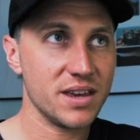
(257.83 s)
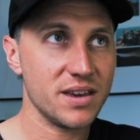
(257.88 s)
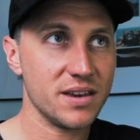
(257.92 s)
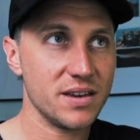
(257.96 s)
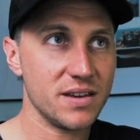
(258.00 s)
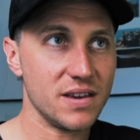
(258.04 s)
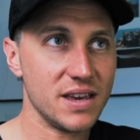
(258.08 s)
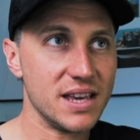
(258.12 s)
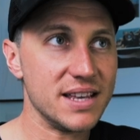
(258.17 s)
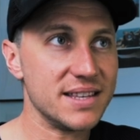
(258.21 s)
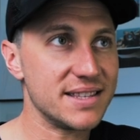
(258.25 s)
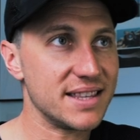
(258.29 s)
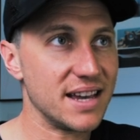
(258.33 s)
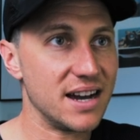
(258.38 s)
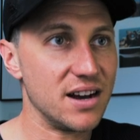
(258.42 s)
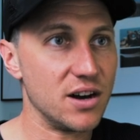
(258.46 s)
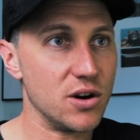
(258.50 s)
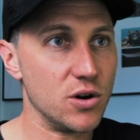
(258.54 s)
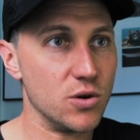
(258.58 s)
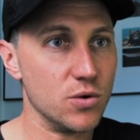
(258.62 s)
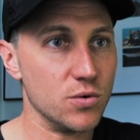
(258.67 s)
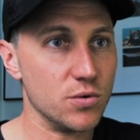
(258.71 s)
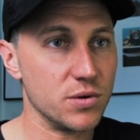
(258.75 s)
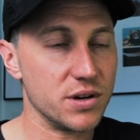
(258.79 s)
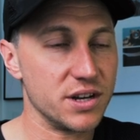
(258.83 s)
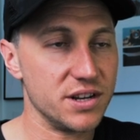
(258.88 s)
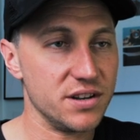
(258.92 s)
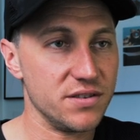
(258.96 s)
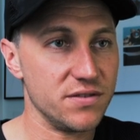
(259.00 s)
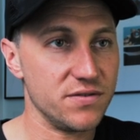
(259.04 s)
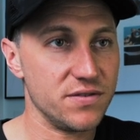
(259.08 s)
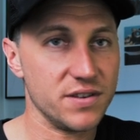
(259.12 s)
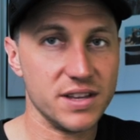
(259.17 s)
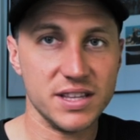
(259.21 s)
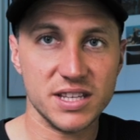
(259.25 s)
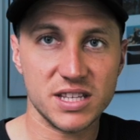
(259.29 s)
is that whole kind
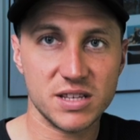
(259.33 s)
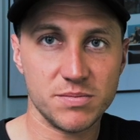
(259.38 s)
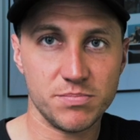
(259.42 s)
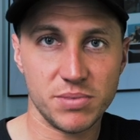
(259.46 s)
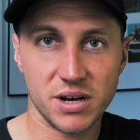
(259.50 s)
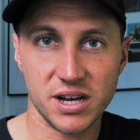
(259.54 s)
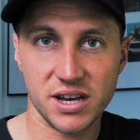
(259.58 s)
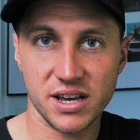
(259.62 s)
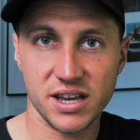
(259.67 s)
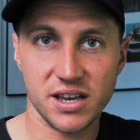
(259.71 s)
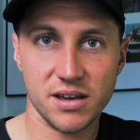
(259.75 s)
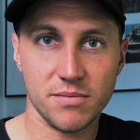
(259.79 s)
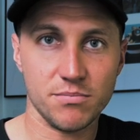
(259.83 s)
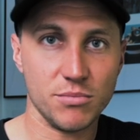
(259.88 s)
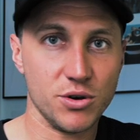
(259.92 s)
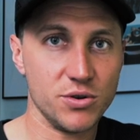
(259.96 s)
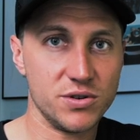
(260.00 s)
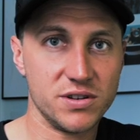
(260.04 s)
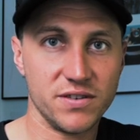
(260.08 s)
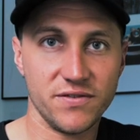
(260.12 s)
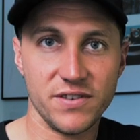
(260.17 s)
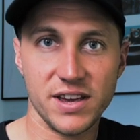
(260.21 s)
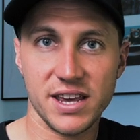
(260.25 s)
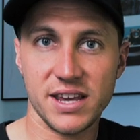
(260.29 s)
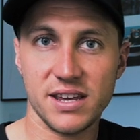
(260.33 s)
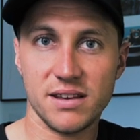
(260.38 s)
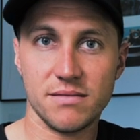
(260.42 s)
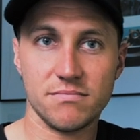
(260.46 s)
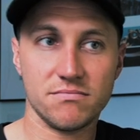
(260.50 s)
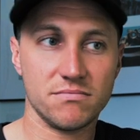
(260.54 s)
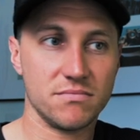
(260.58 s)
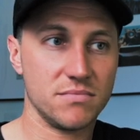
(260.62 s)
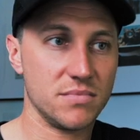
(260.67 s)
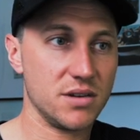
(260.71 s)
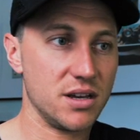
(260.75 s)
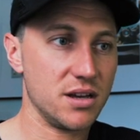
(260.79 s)
of inspire, motivate,
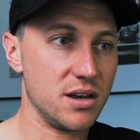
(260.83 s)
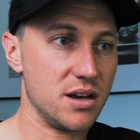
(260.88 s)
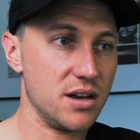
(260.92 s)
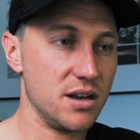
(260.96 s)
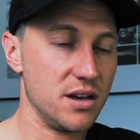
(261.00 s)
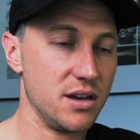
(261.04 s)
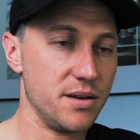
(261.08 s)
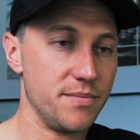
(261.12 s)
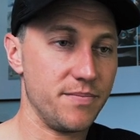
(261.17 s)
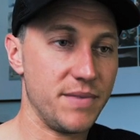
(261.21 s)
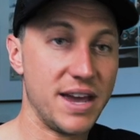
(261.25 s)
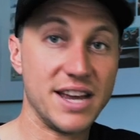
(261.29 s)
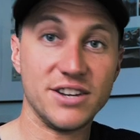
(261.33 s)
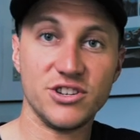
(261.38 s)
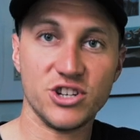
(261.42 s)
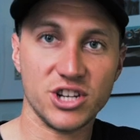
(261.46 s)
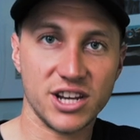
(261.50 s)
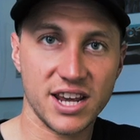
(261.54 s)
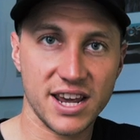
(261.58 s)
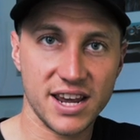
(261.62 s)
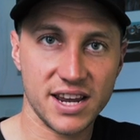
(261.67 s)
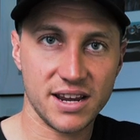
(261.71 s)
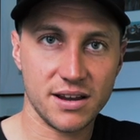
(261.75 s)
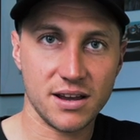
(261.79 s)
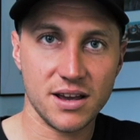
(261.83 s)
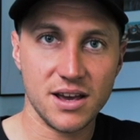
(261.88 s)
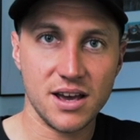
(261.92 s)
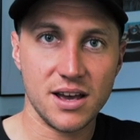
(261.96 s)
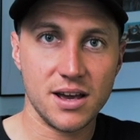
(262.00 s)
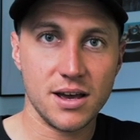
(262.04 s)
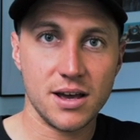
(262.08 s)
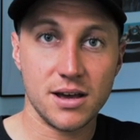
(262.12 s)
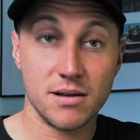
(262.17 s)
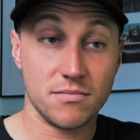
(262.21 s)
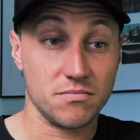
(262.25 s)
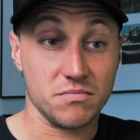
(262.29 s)
educate.
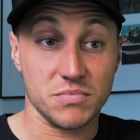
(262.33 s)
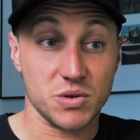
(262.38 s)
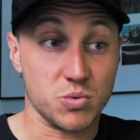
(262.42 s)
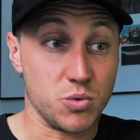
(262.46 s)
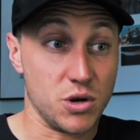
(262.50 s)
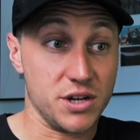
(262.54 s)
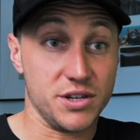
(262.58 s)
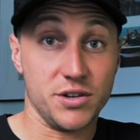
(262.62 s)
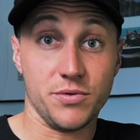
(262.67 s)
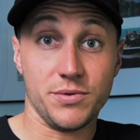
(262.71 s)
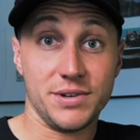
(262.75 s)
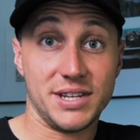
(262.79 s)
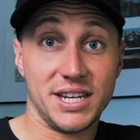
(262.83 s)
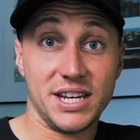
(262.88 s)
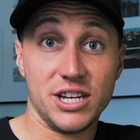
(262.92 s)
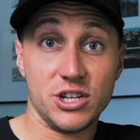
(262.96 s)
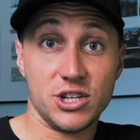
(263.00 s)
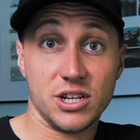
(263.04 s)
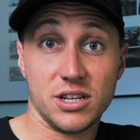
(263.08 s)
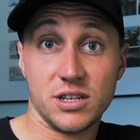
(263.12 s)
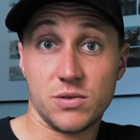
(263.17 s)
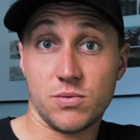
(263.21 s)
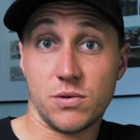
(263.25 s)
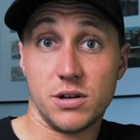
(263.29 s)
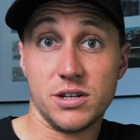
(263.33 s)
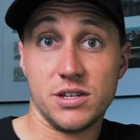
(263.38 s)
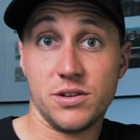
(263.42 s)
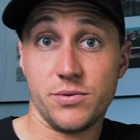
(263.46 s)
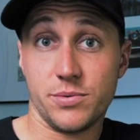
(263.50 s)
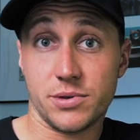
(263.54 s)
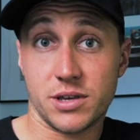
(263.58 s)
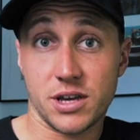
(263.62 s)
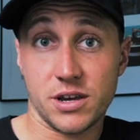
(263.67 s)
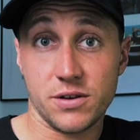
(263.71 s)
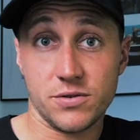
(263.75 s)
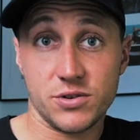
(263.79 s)
It's what I do with teaching, it's what I do
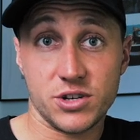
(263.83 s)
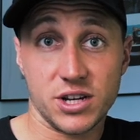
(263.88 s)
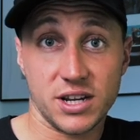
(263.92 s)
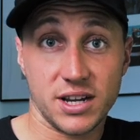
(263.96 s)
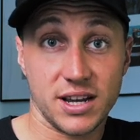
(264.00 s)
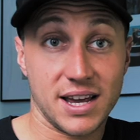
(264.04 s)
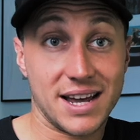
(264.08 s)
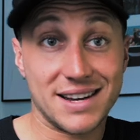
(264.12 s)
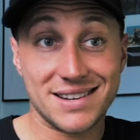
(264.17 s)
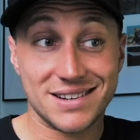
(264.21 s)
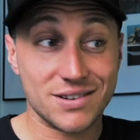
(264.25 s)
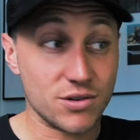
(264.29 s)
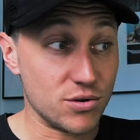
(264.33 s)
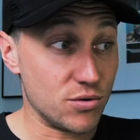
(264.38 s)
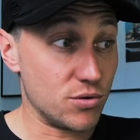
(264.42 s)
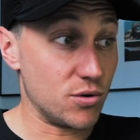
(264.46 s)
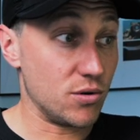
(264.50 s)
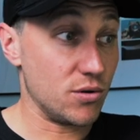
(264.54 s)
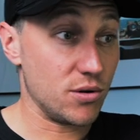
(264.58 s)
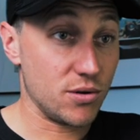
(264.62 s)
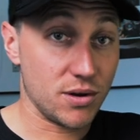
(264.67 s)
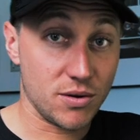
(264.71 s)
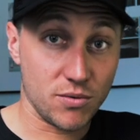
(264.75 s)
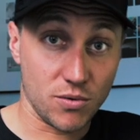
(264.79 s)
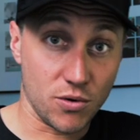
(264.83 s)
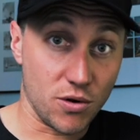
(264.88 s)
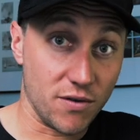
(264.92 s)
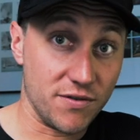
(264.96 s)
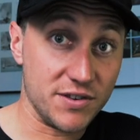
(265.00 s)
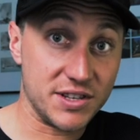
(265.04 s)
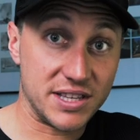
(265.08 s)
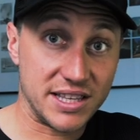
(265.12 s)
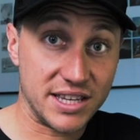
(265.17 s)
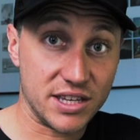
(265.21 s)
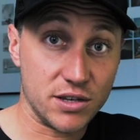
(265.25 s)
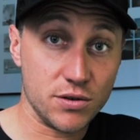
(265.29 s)
with coaching, and
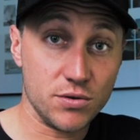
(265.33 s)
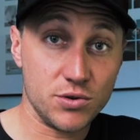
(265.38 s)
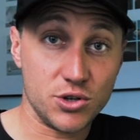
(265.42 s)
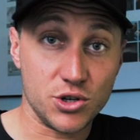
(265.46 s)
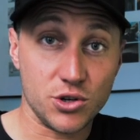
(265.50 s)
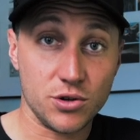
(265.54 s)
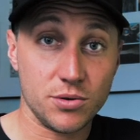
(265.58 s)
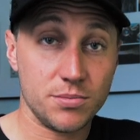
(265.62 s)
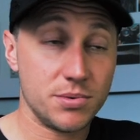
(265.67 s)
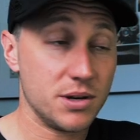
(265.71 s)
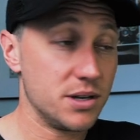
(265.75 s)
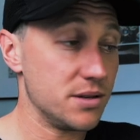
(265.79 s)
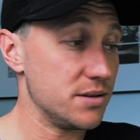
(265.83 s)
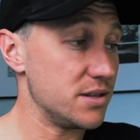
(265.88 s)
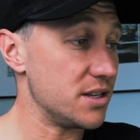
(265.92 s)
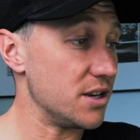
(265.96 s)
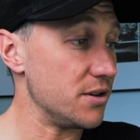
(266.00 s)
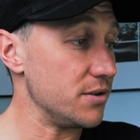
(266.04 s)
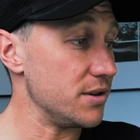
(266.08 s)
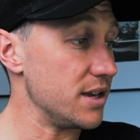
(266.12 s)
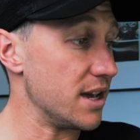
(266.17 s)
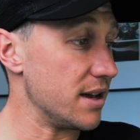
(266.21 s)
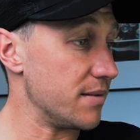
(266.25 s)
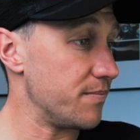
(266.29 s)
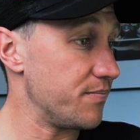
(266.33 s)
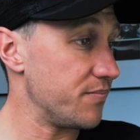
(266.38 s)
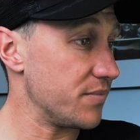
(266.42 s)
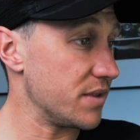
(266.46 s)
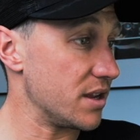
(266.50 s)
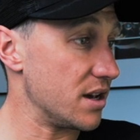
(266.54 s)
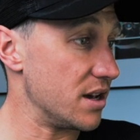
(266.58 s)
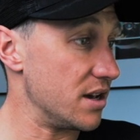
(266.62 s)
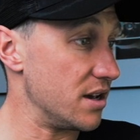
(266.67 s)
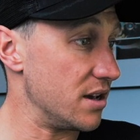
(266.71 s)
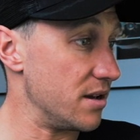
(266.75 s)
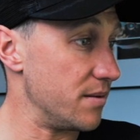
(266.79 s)
obviously YouTube. So yeah,
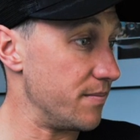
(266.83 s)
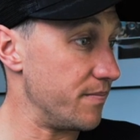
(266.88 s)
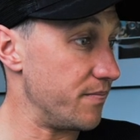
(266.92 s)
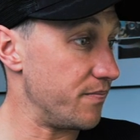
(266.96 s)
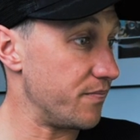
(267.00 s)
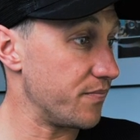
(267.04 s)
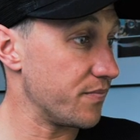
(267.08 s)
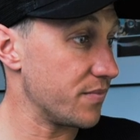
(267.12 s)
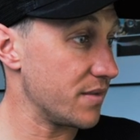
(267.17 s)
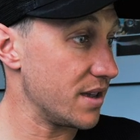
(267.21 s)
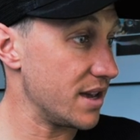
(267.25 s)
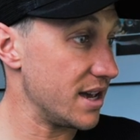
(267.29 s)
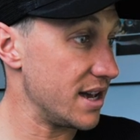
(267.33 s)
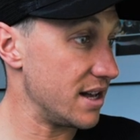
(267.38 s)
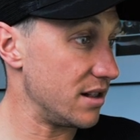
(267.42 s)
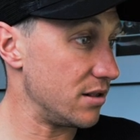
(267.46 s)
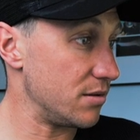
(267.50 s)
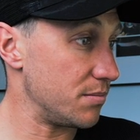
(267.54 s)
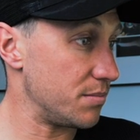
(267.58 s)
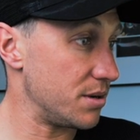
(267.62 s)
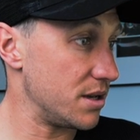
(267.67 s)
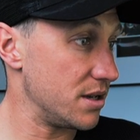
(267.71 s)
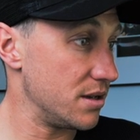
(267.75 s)
help,